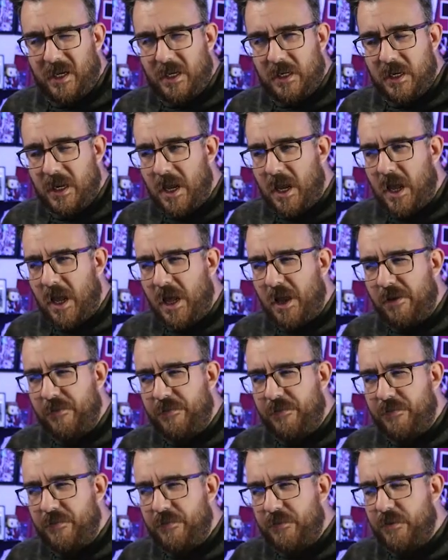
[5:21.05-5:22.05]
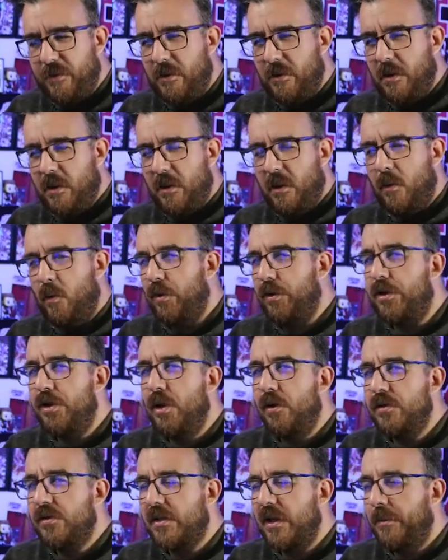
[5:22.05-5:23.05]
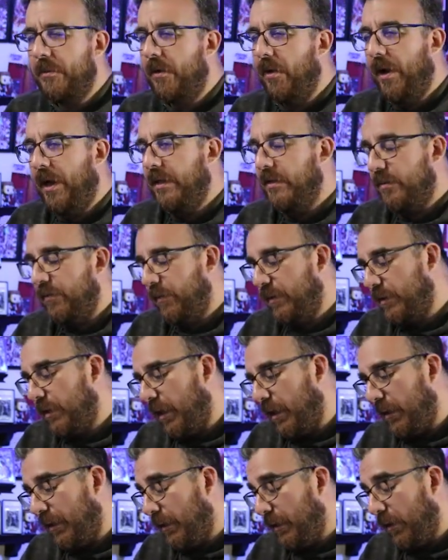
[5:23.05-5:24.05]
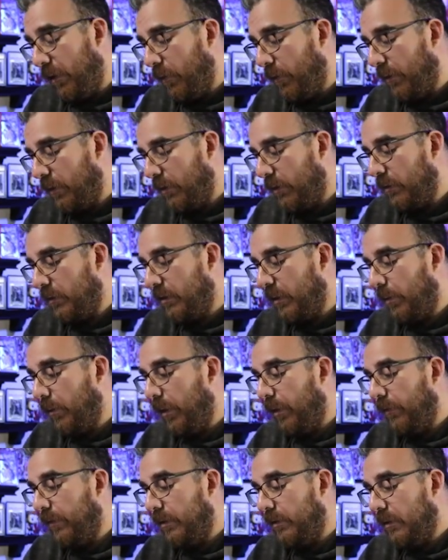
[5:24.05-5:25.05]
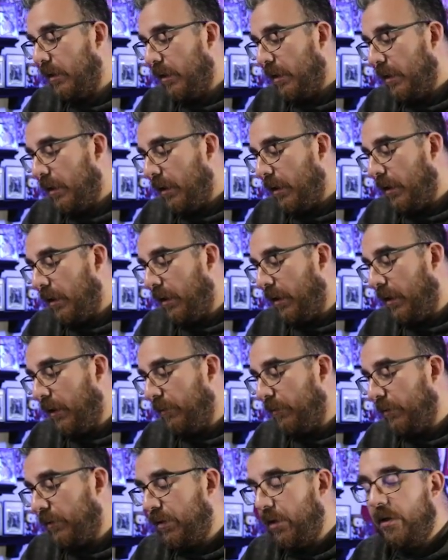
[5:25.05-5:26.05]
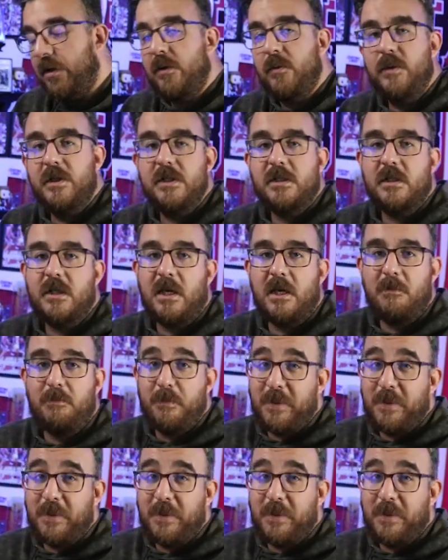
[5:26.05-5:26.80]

eight and a half with no subgrades, which I didn't know what the subgrade was. Uh, Dirk Nowitzki